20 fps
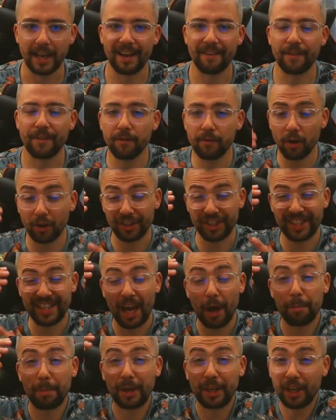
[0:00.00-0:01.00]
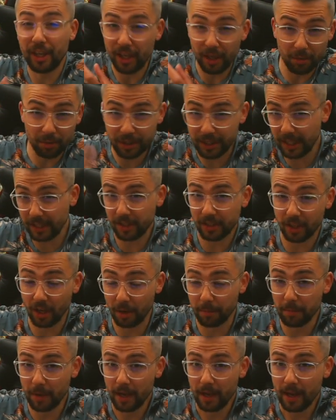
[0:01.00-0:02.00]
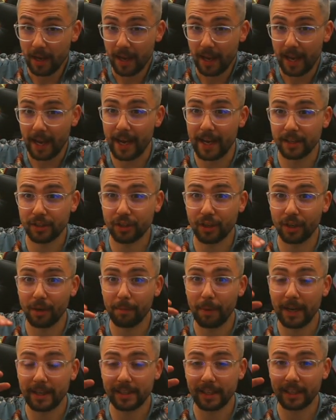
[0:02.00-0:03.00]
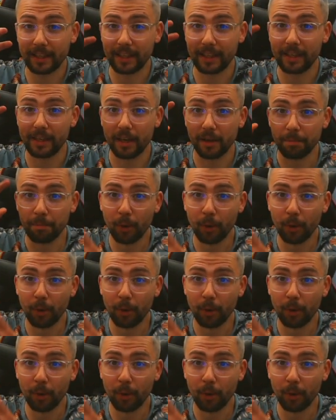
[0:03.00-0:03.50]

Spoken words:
if you've not set up a queue system, it's going to basically